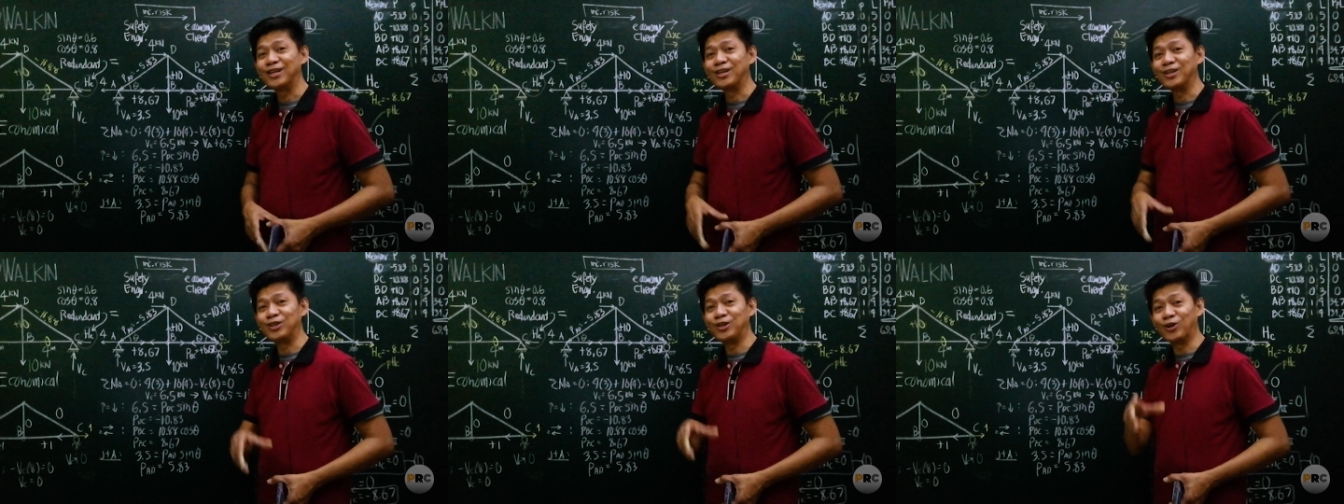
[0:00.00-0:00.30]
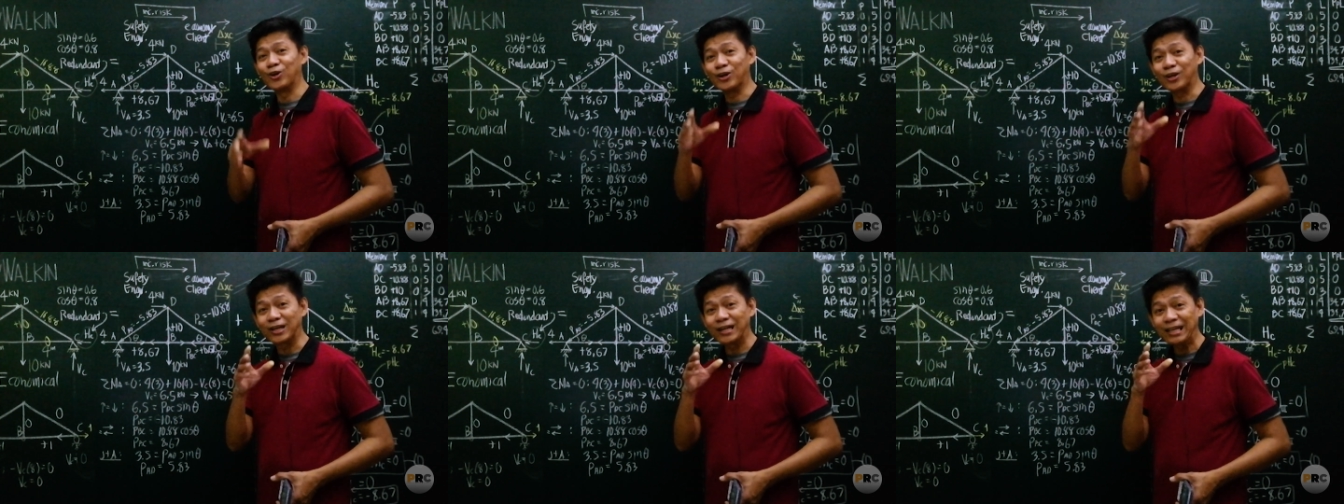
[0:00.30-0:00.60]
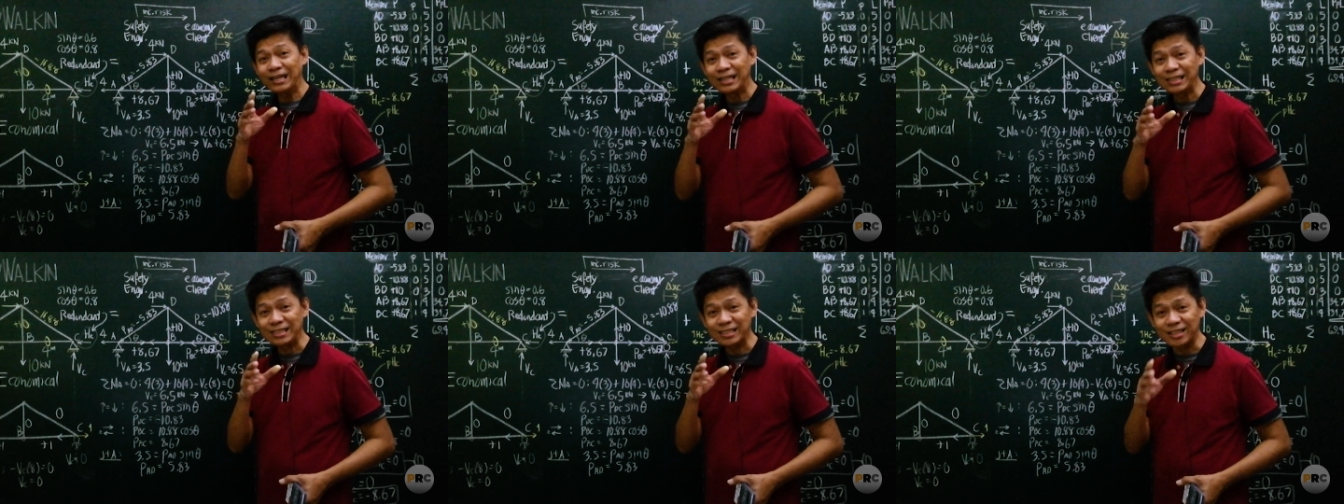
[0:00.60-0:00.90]
your
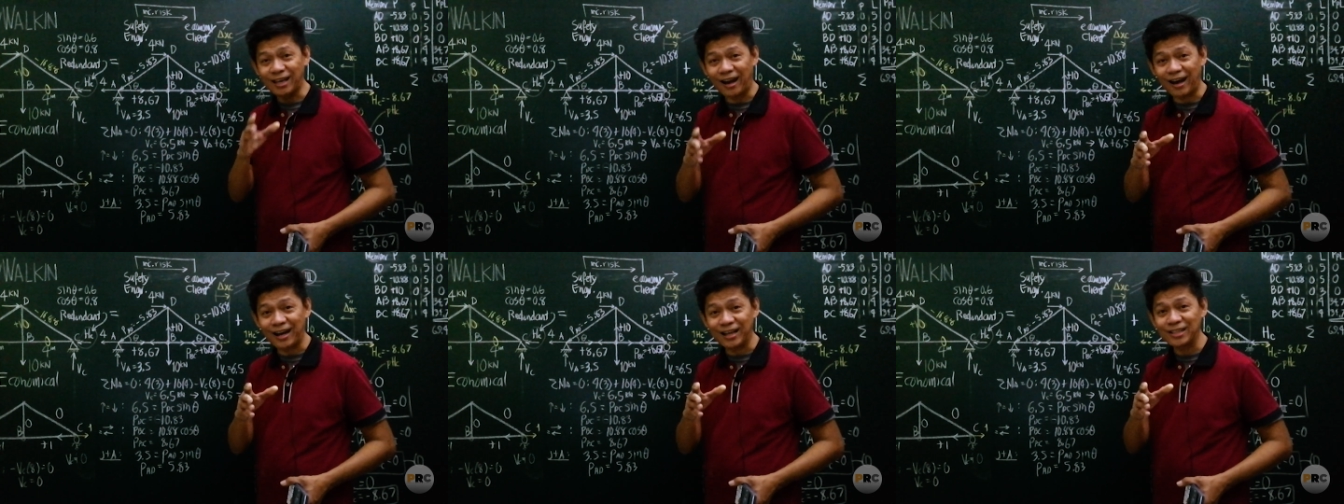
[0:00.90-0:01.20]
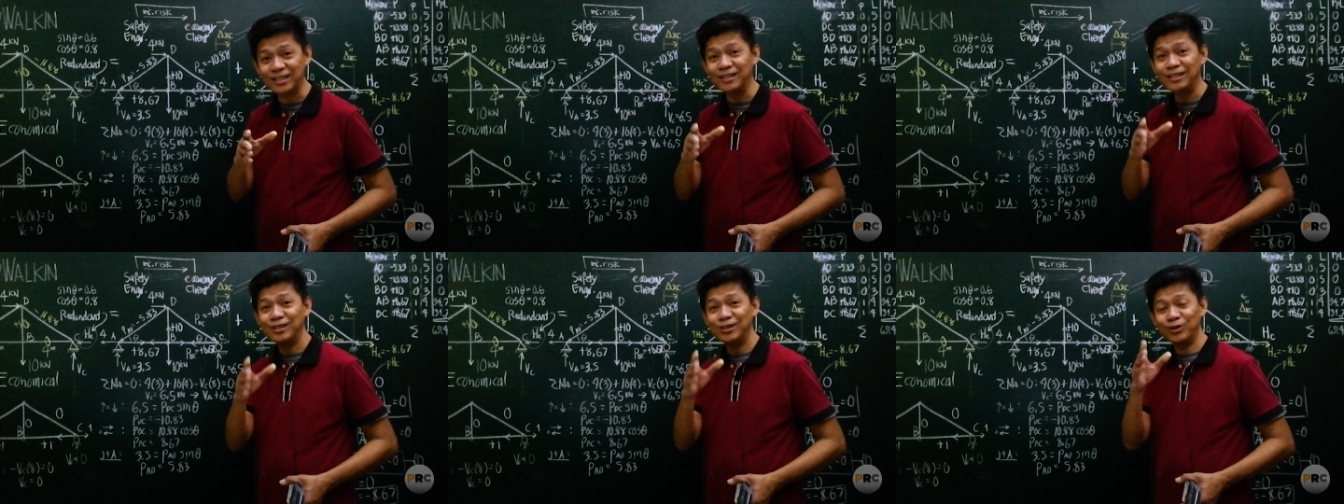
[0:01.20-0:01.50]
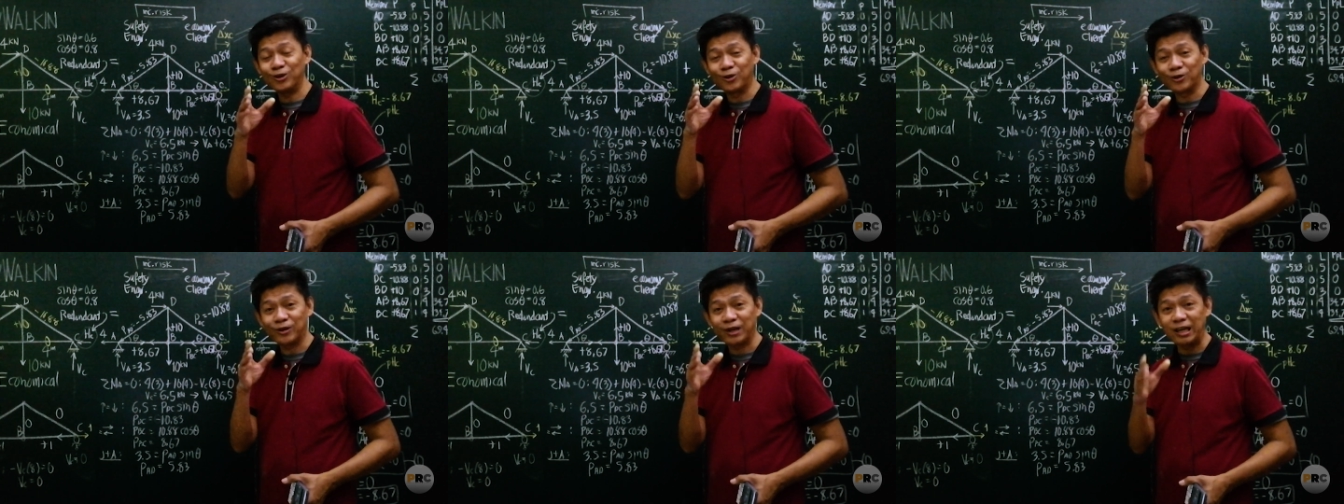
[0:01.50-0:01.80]
son,
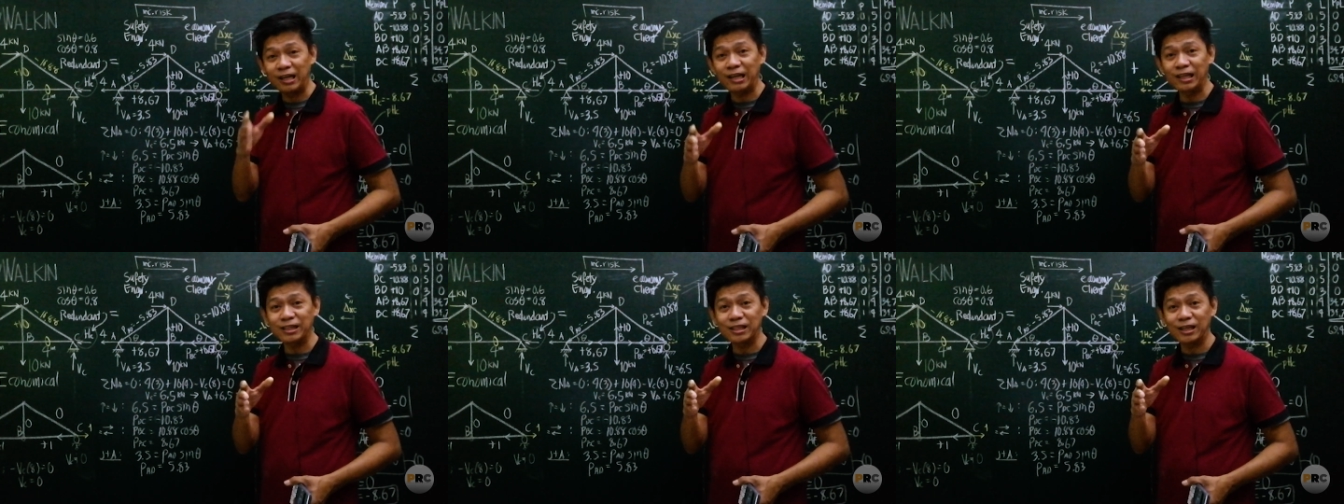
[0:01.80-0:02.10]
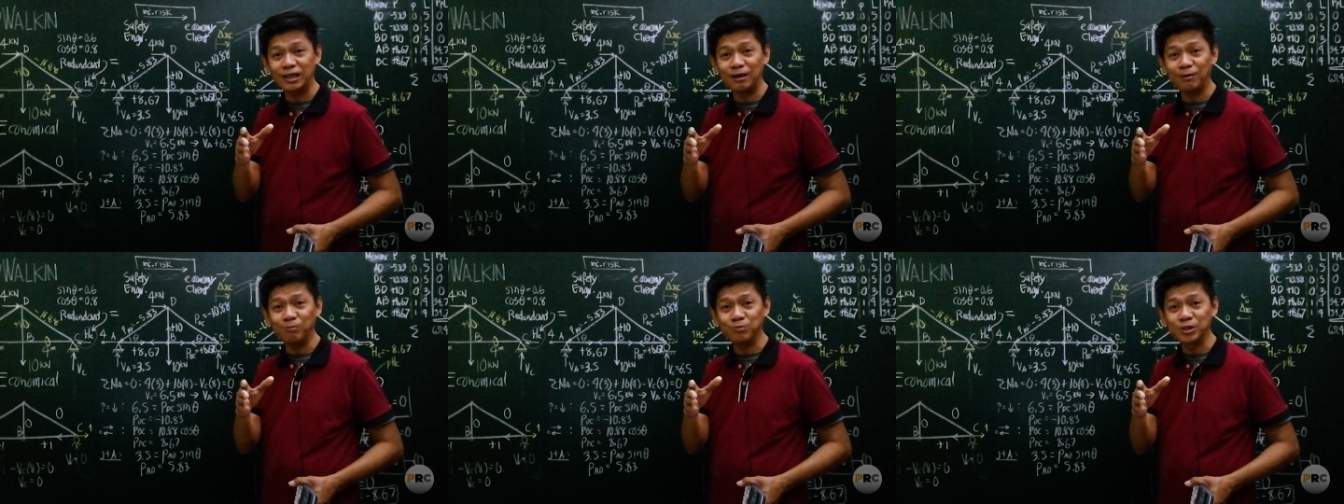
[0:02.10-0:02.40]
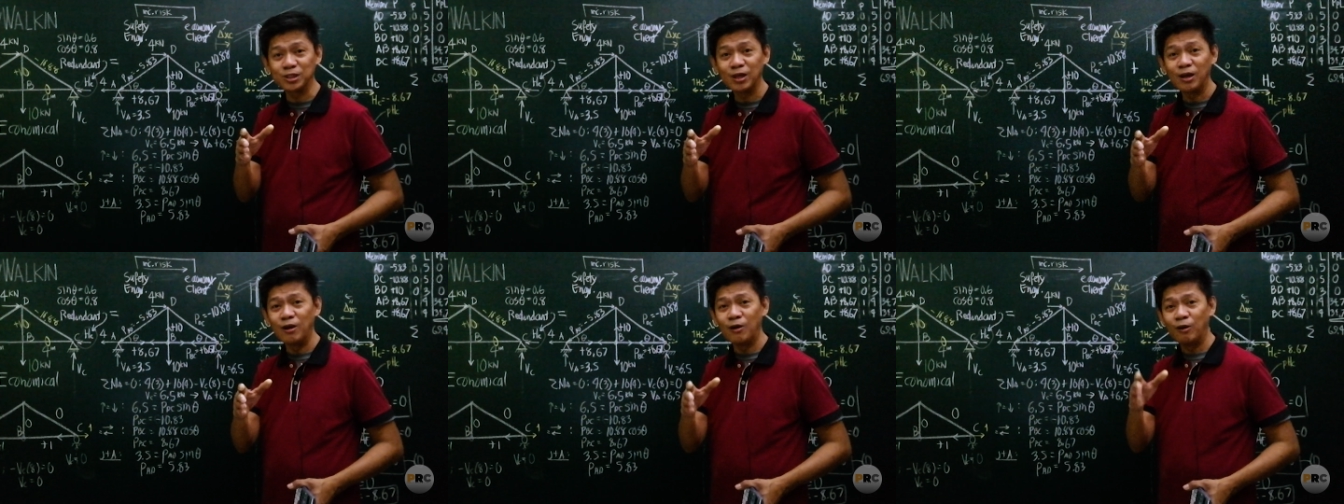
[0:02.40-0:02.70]
your
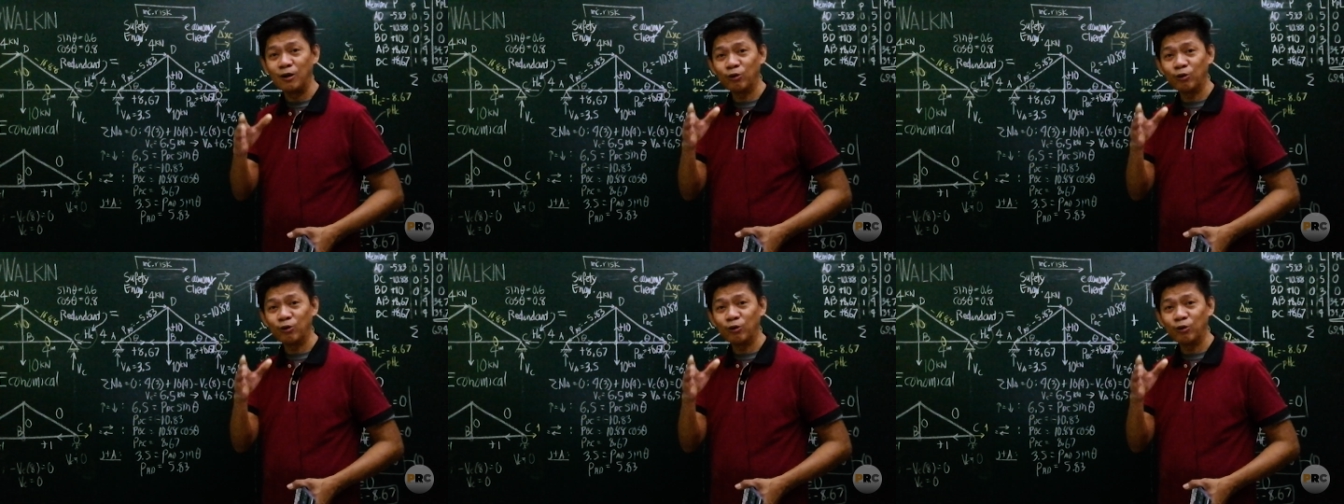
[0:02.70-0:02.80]
relatives,